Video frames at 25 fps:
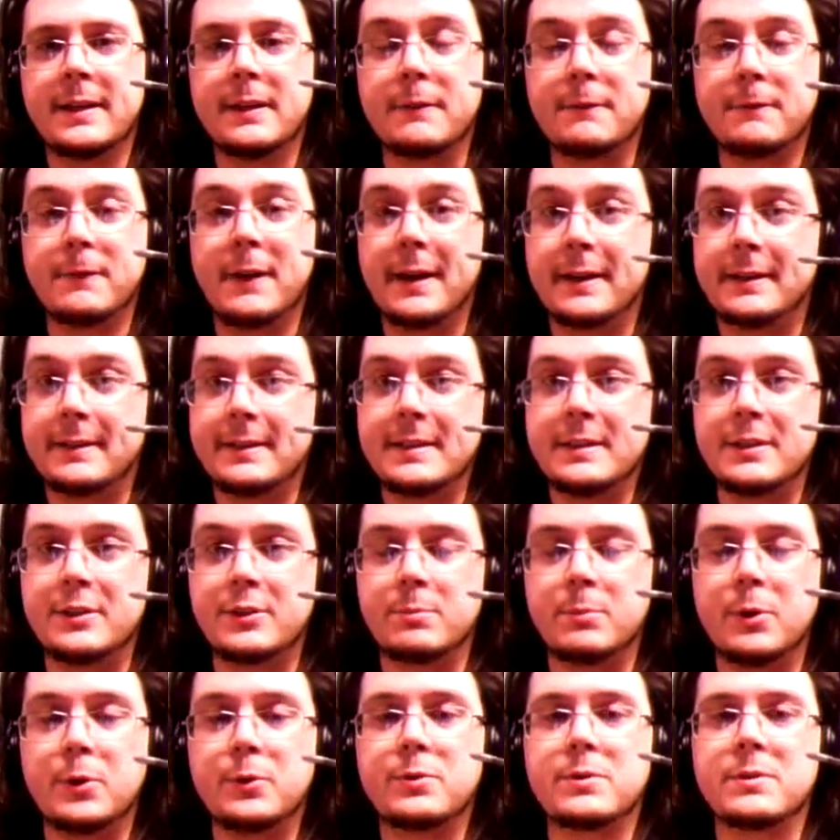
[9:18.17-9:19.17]
The fact
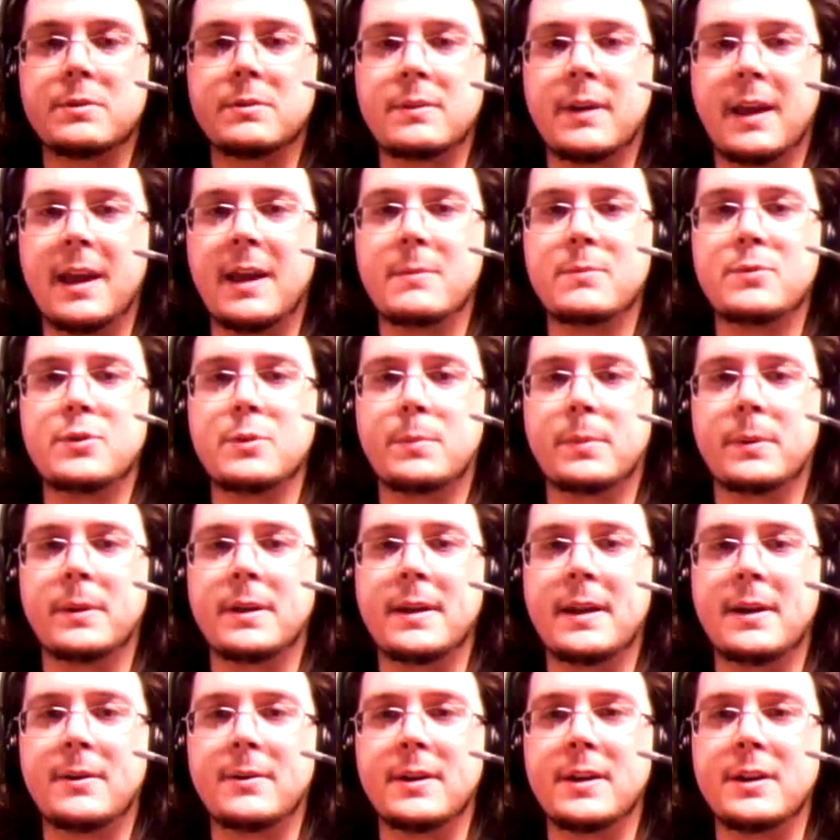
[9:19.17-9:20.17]
is, most games you
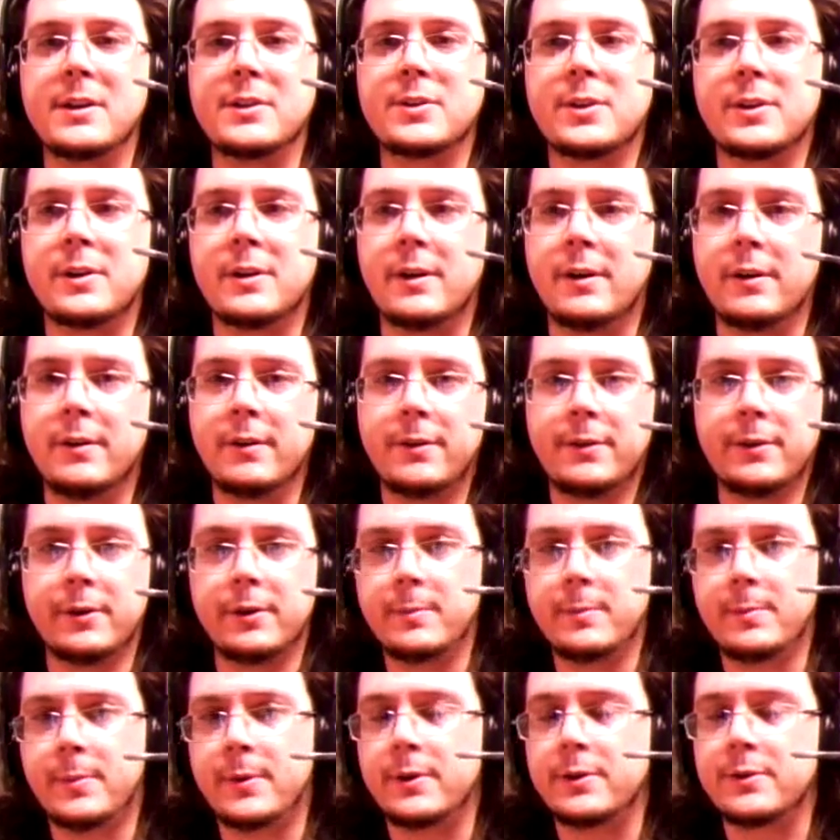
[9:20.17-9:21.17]
play nowadays are
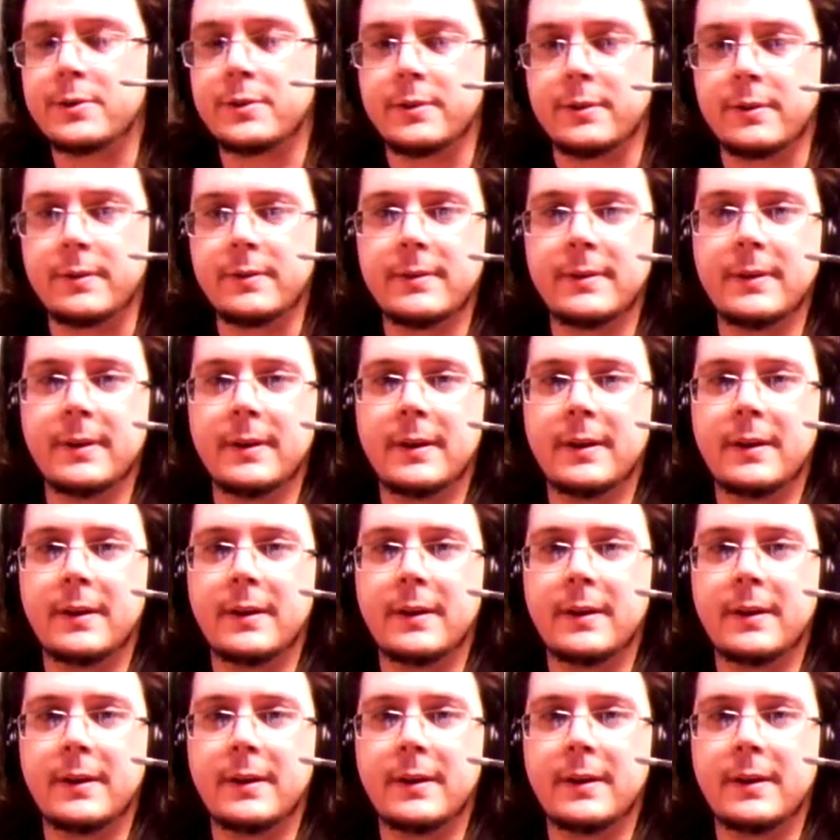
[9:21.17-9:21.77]
third-person.